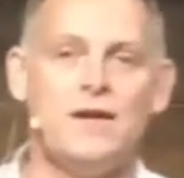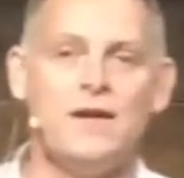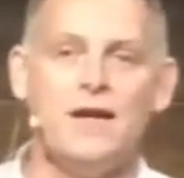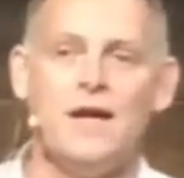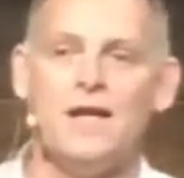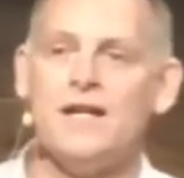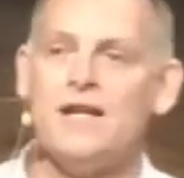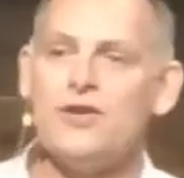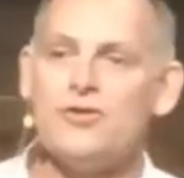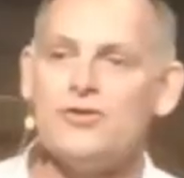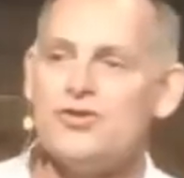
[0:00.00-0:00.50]

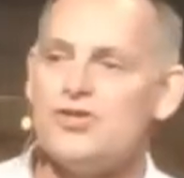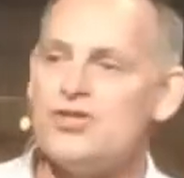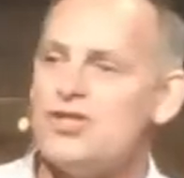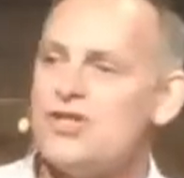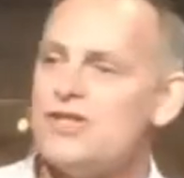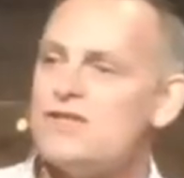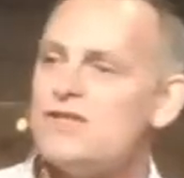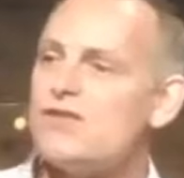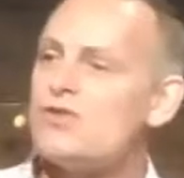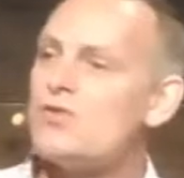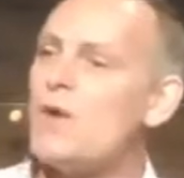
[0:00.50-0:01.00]
And here's
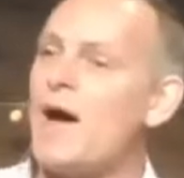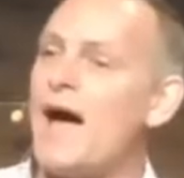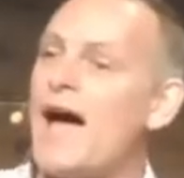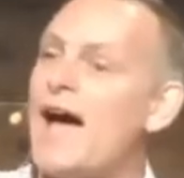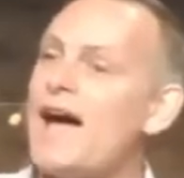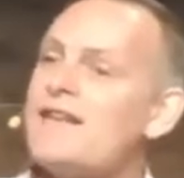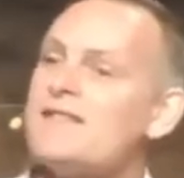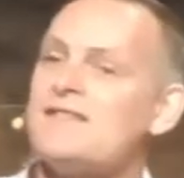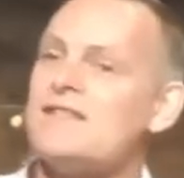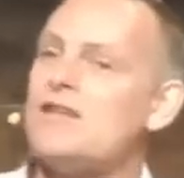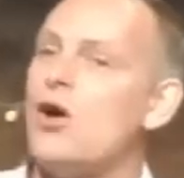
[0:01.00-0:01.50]
Jesus, who
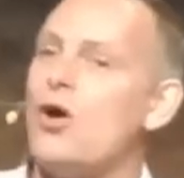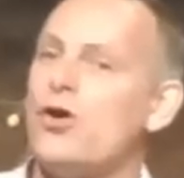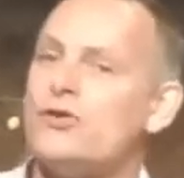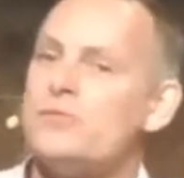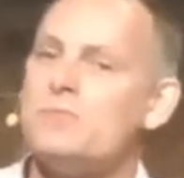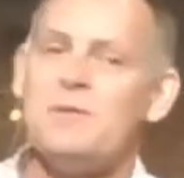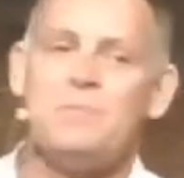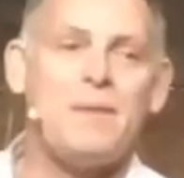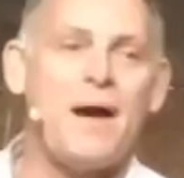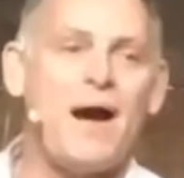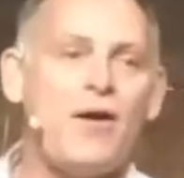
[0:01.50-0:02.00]
has the
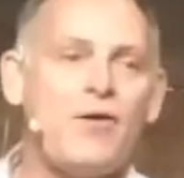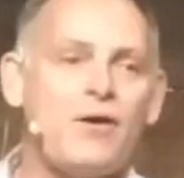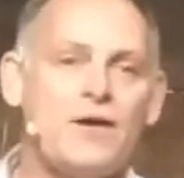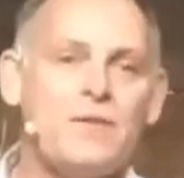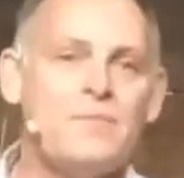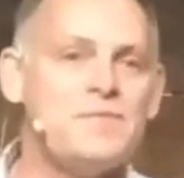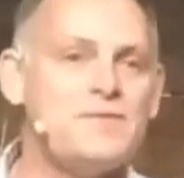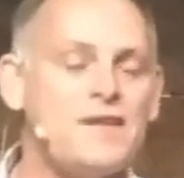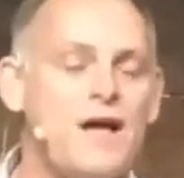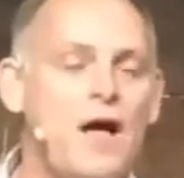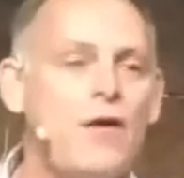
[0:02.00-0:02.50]
ultimate power
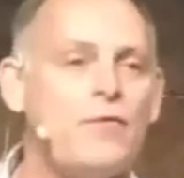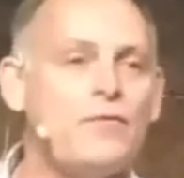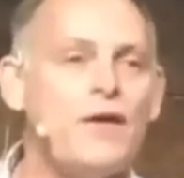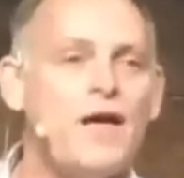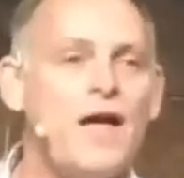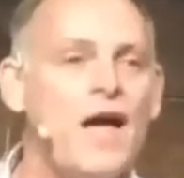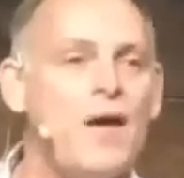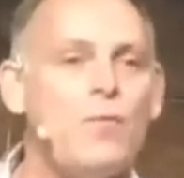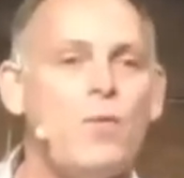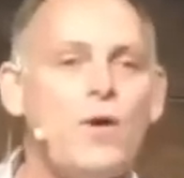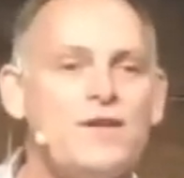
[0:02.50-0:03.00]
himself.
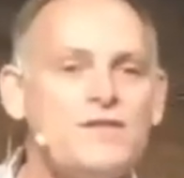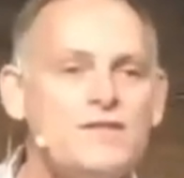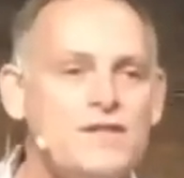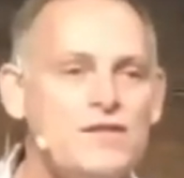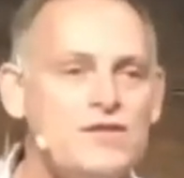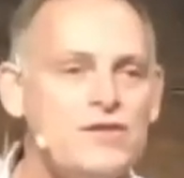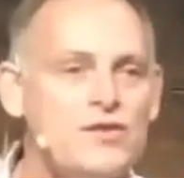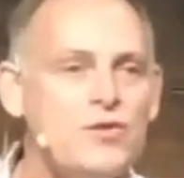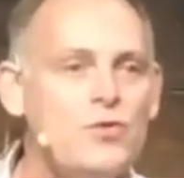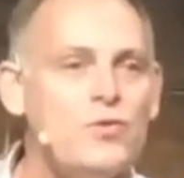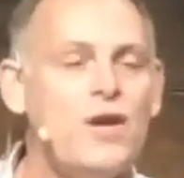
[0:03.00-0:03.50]
And what does he
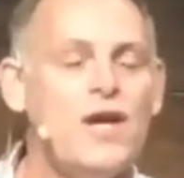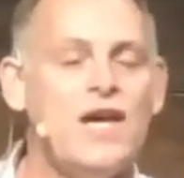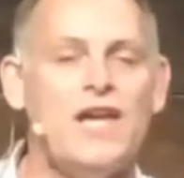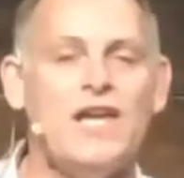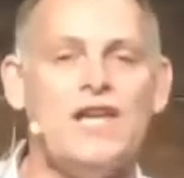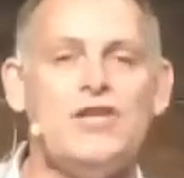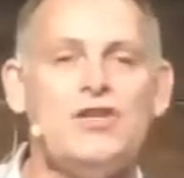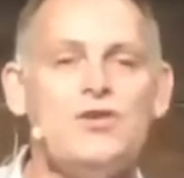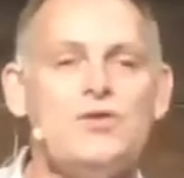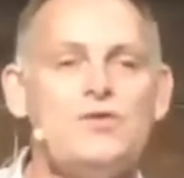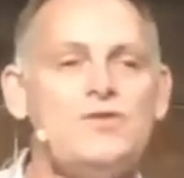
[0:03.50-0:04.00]
do?
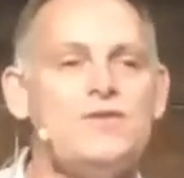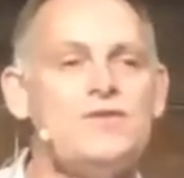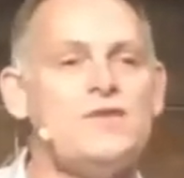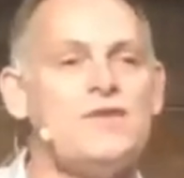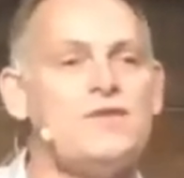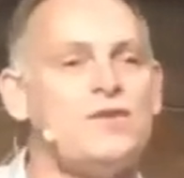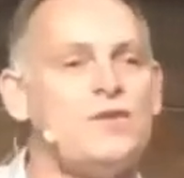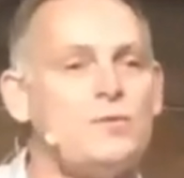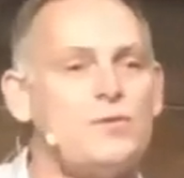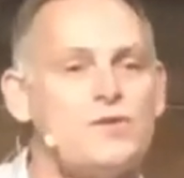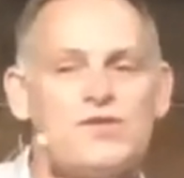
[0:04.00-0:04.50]
He uses
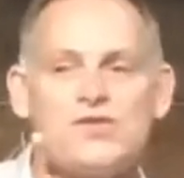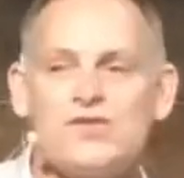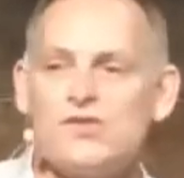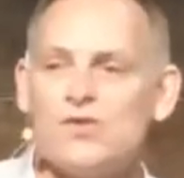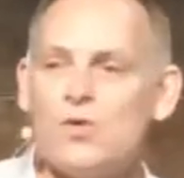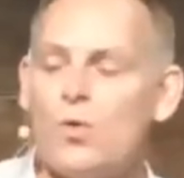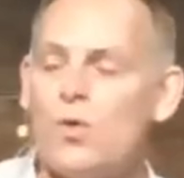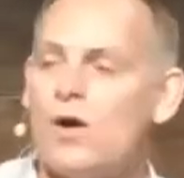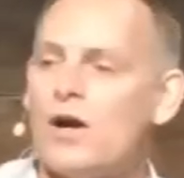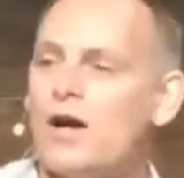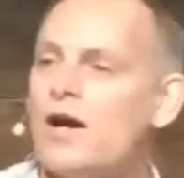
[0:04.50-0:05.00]
it to
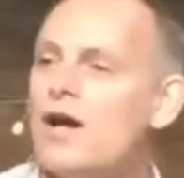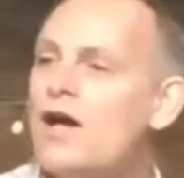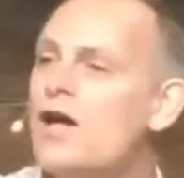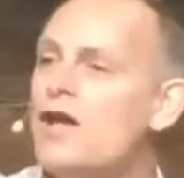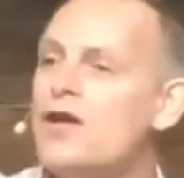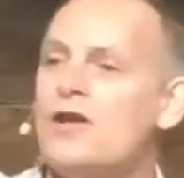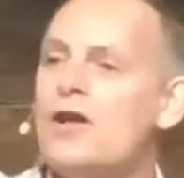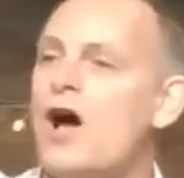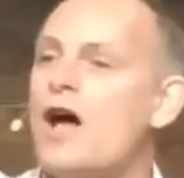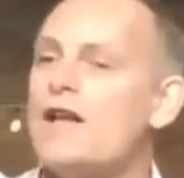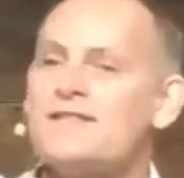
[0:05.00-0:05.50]
restore,
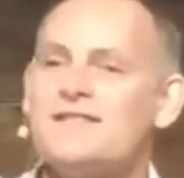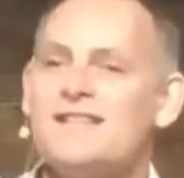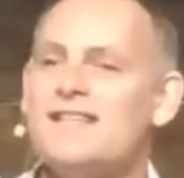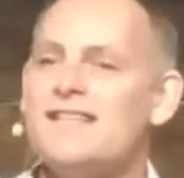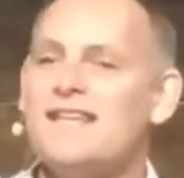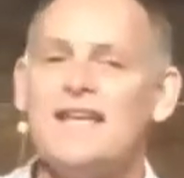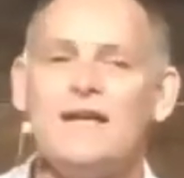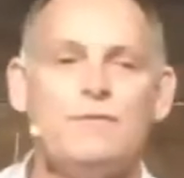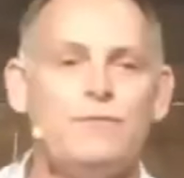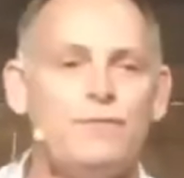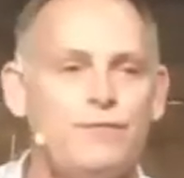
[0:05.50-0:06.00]
not to
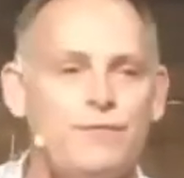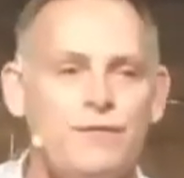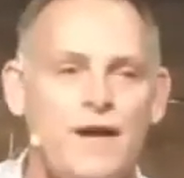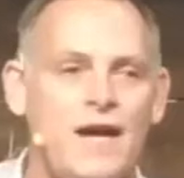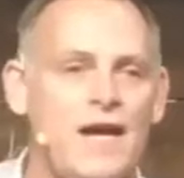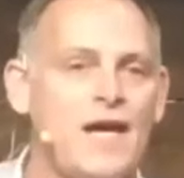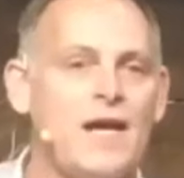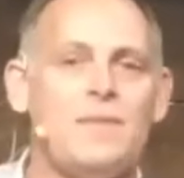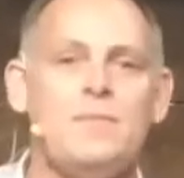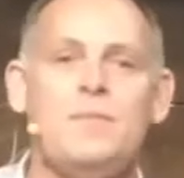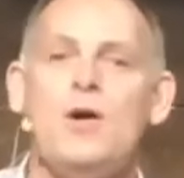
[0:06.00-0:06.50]
gain
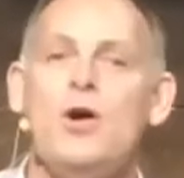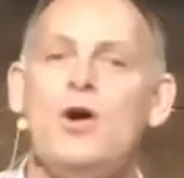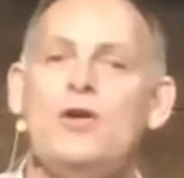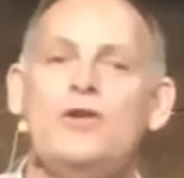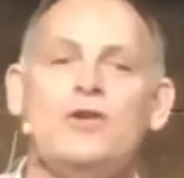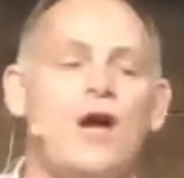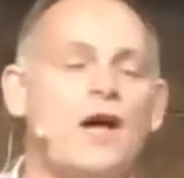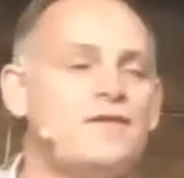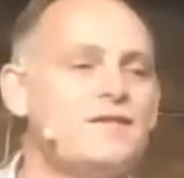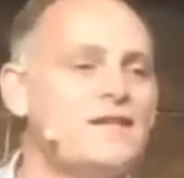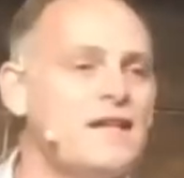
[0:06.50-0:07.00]
fame,
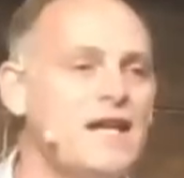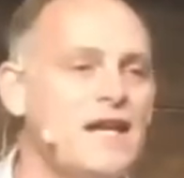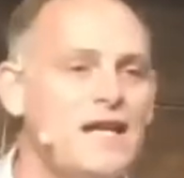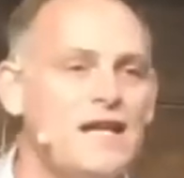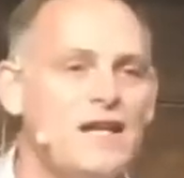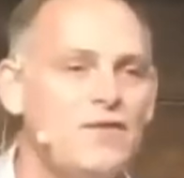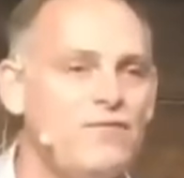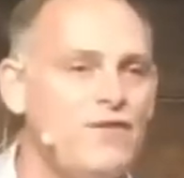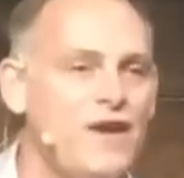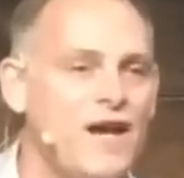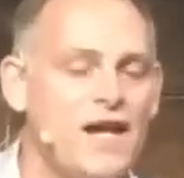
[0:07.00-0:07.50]
not to
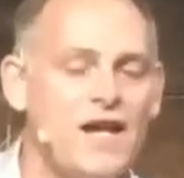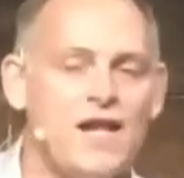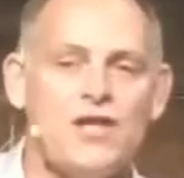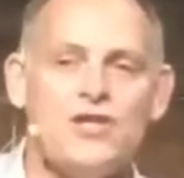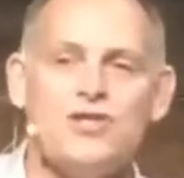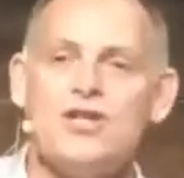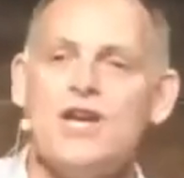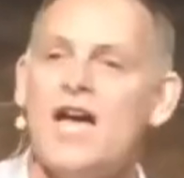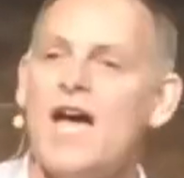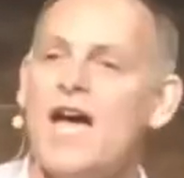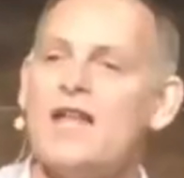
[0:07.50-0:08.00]
gain
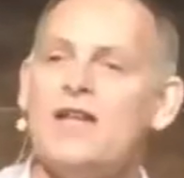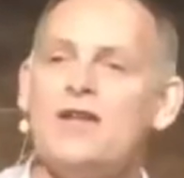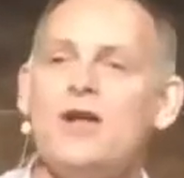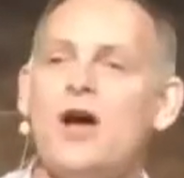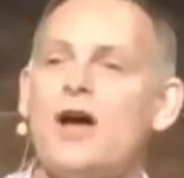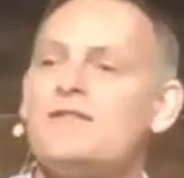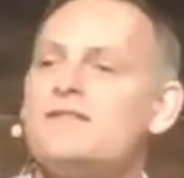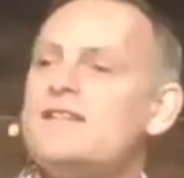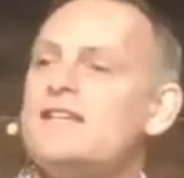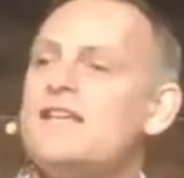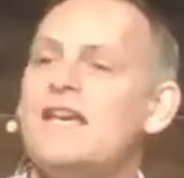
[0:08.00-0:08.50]
advantage, and
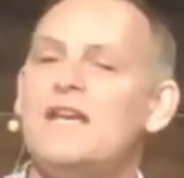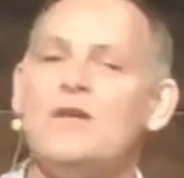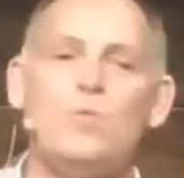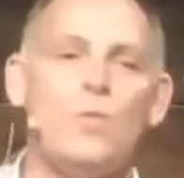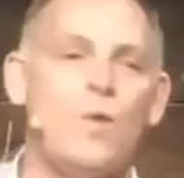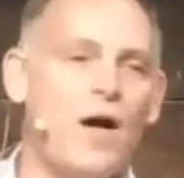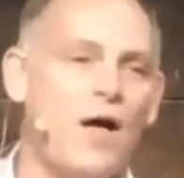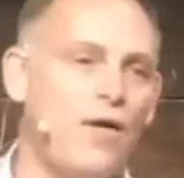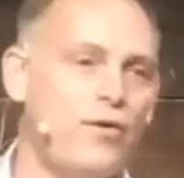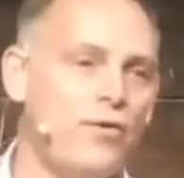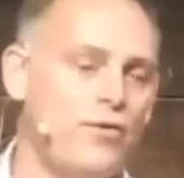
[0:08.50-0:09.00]
not to gain
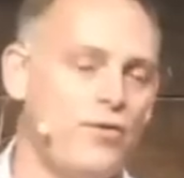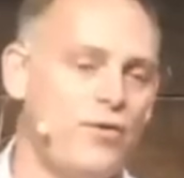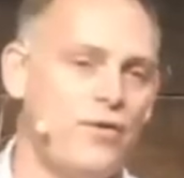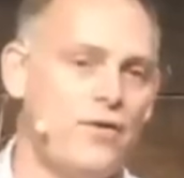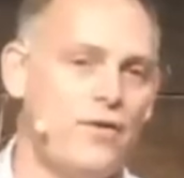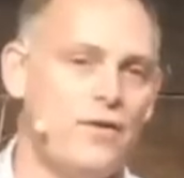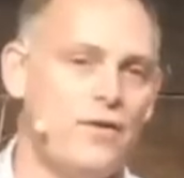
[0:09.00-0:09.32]
wealth.